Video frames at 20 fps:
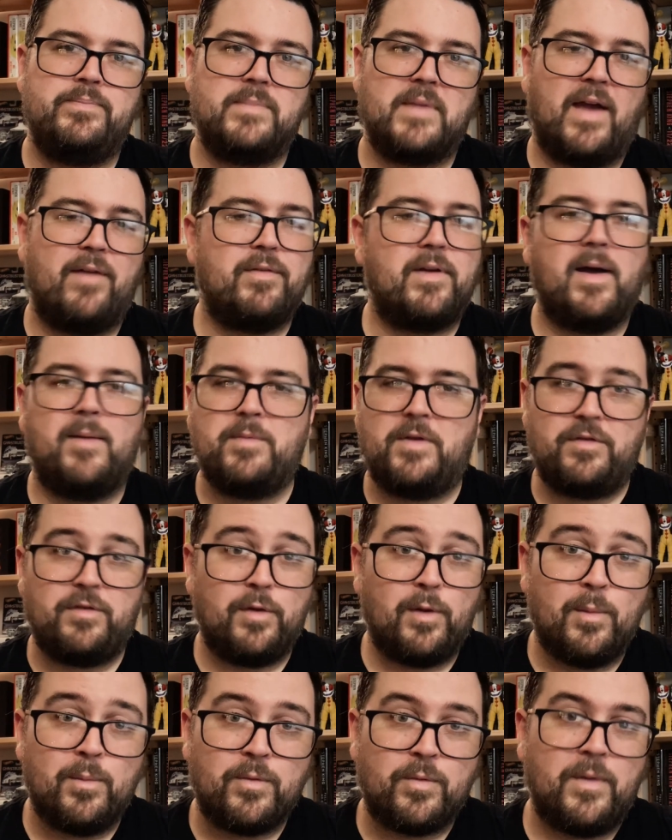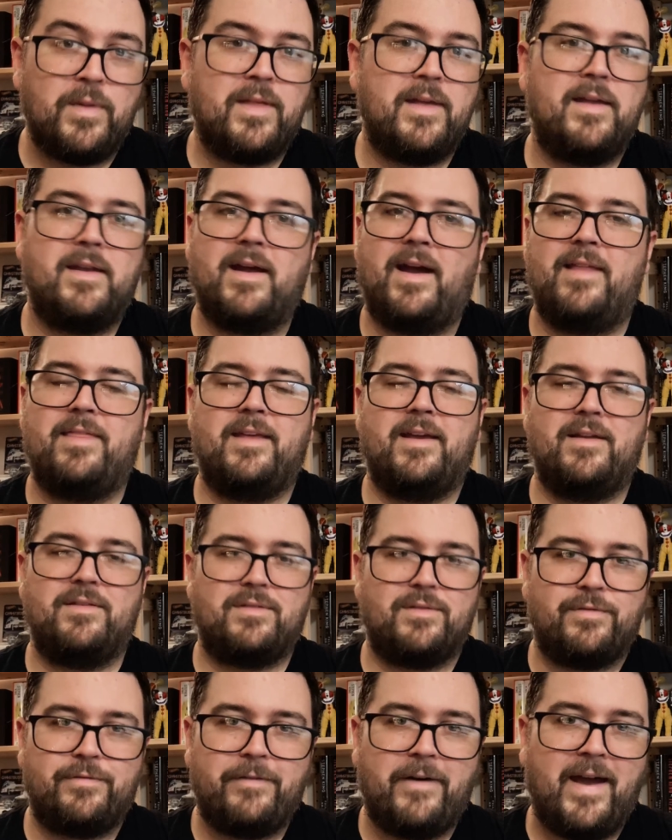I've come to terms with it. I think it's
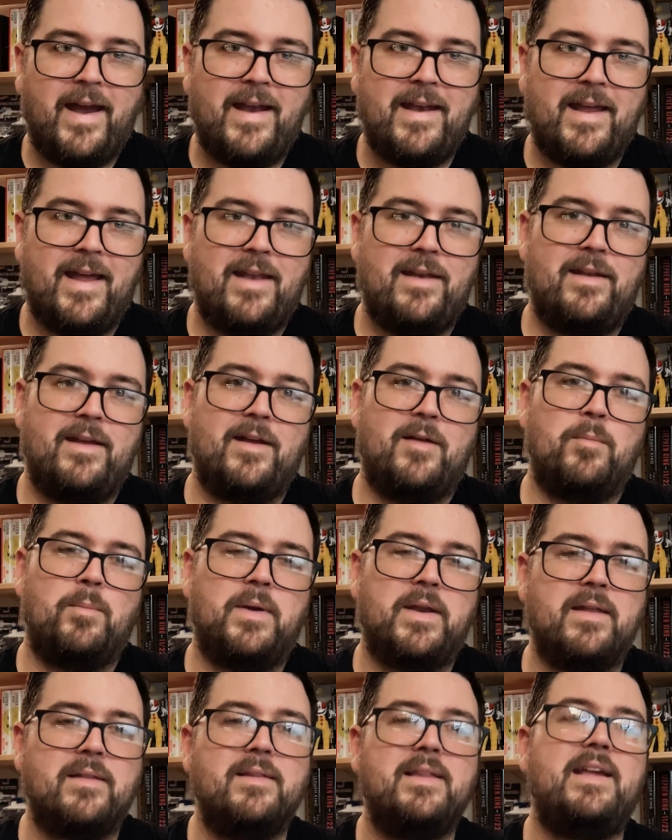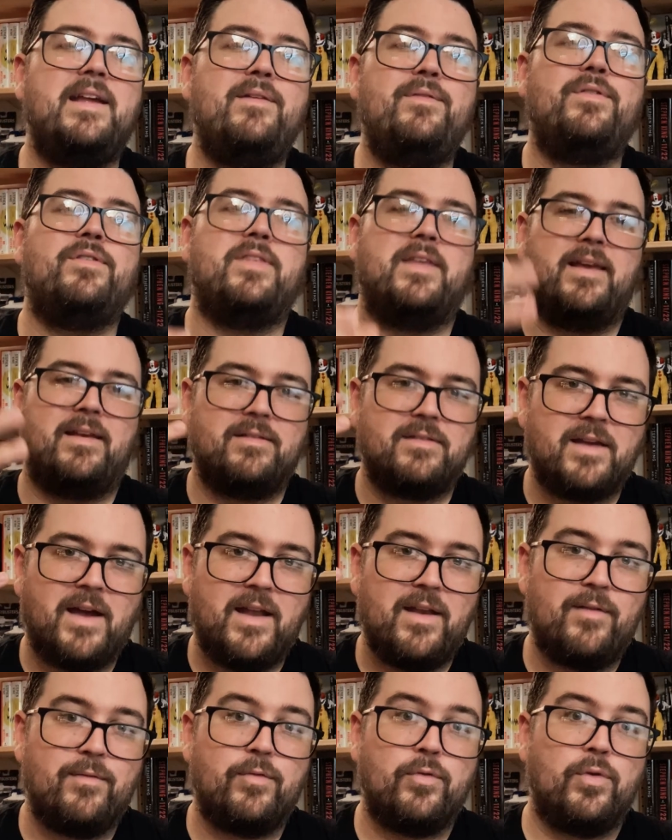a fine ending, but it leaves things
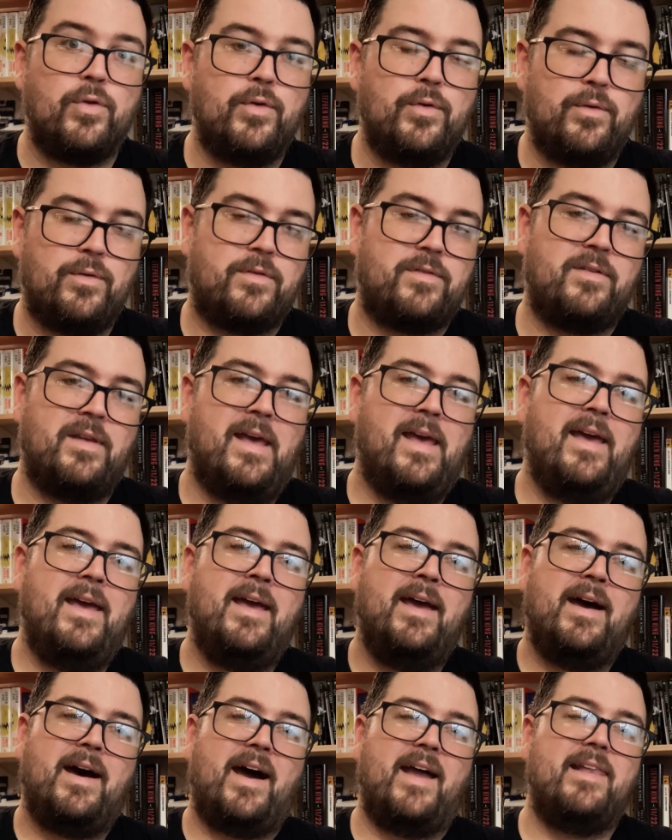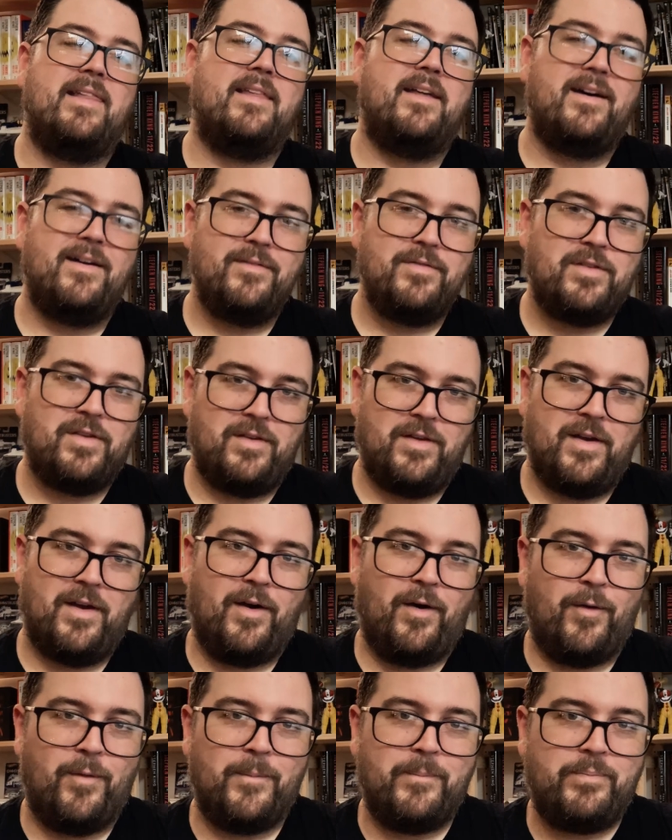kind of loose. I'd love to
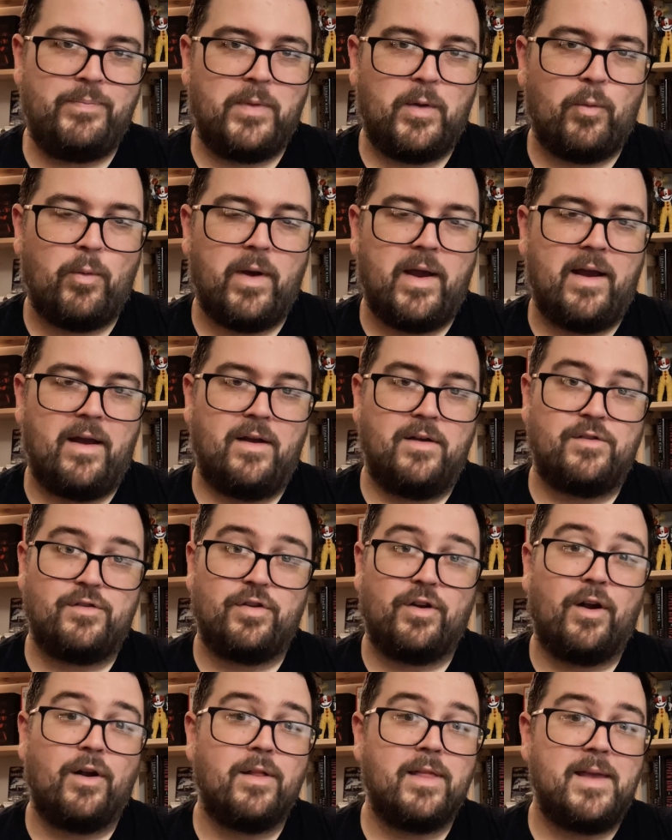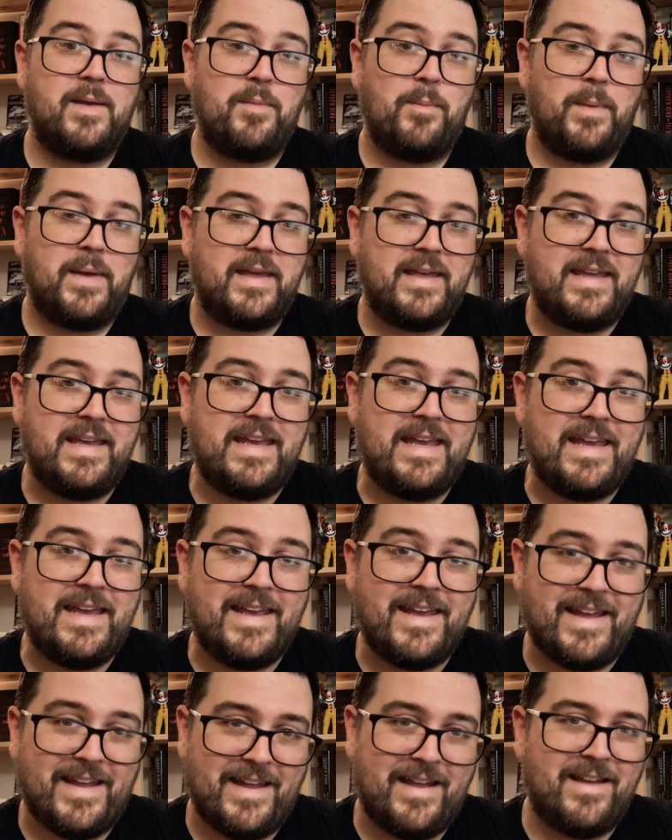know where Charlie
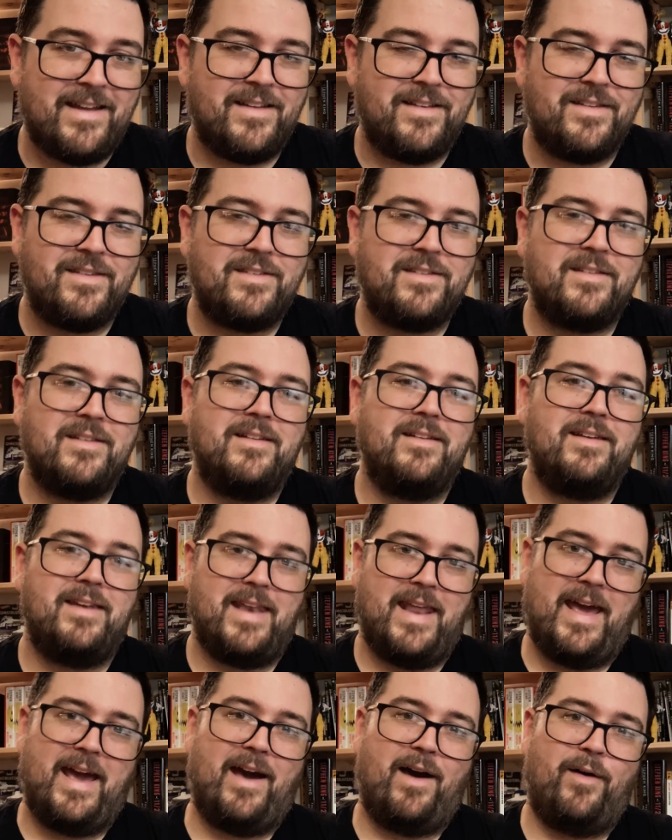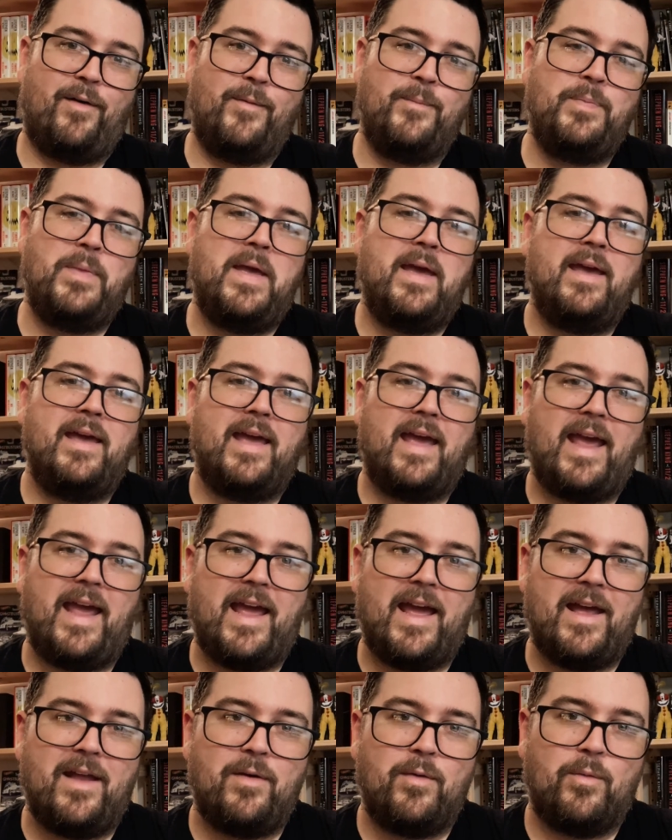McGee is now
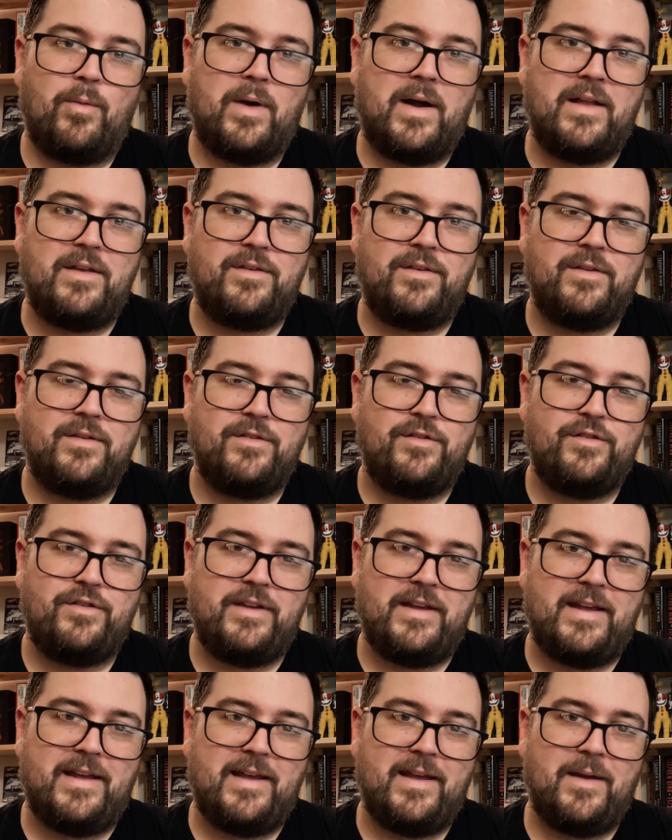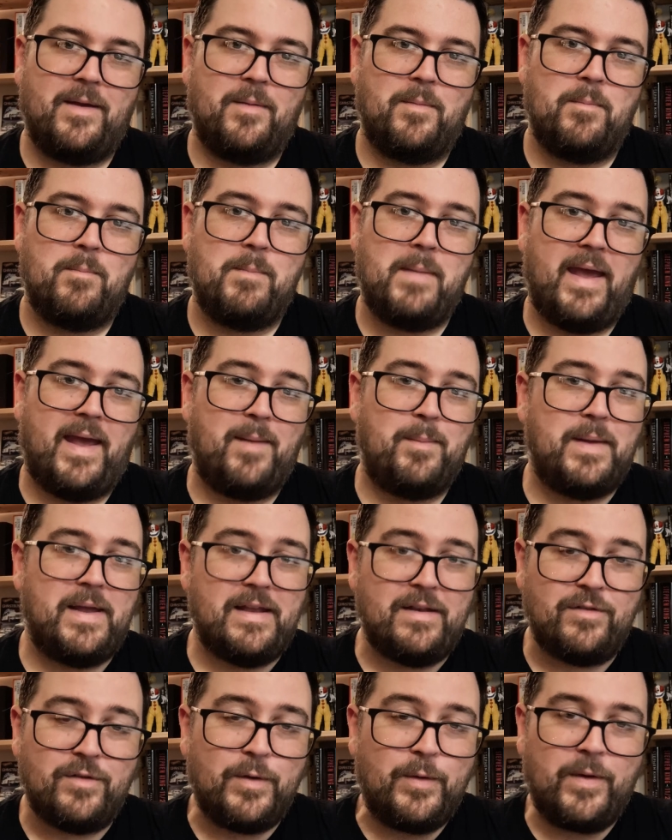and what she may be
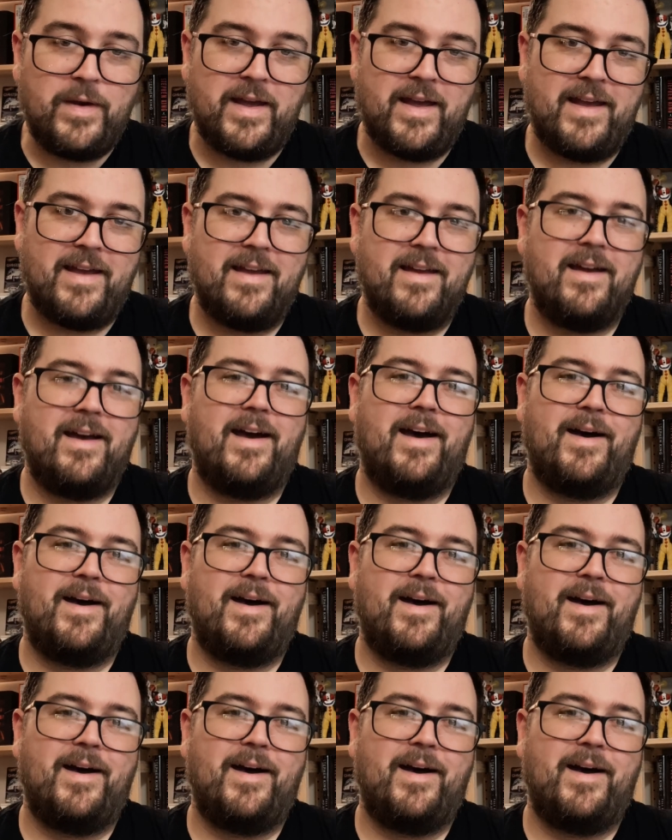doing,